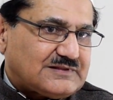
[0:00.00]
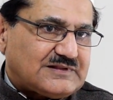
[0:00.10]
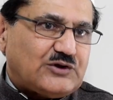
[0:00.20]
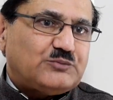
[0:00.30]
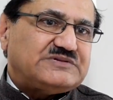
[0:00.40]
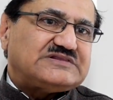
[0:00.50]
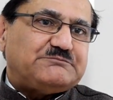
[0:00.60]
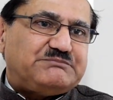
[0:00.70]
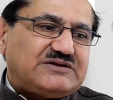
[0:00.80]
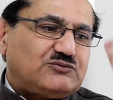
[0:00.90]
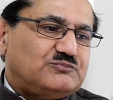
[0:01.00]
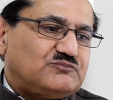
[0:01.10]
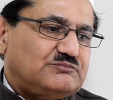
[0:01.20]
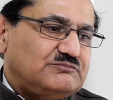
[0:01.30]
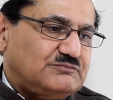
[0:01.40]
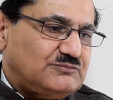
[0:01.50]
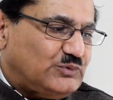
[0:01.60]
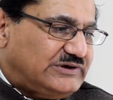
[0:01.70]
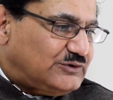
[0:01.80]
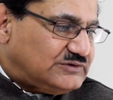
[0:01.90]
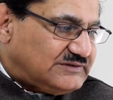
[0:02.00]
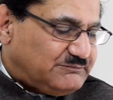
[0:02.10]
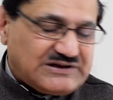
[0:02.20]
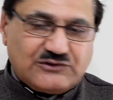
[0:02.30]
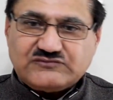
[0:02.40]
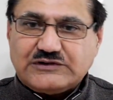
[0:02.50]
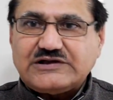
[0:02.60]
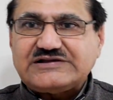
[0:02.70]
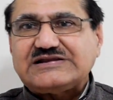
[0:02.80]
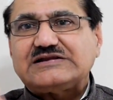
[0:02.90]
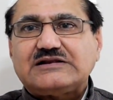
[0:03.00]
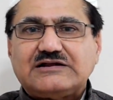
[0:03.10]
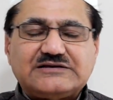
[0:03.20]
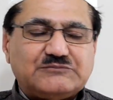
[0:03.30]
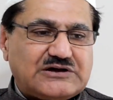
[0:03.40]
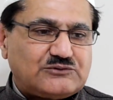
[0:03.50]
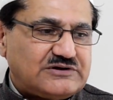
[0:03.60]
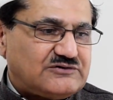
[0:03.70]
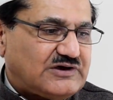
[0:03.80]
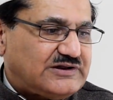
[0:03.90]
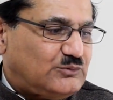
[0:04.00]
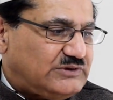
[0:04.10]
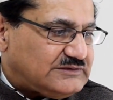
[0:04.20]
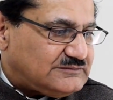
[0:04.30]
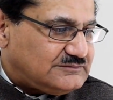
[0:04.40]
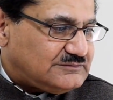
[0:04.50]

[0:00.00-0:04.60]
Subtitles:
they open their bedroom window in the middle of the night and climb out and run away.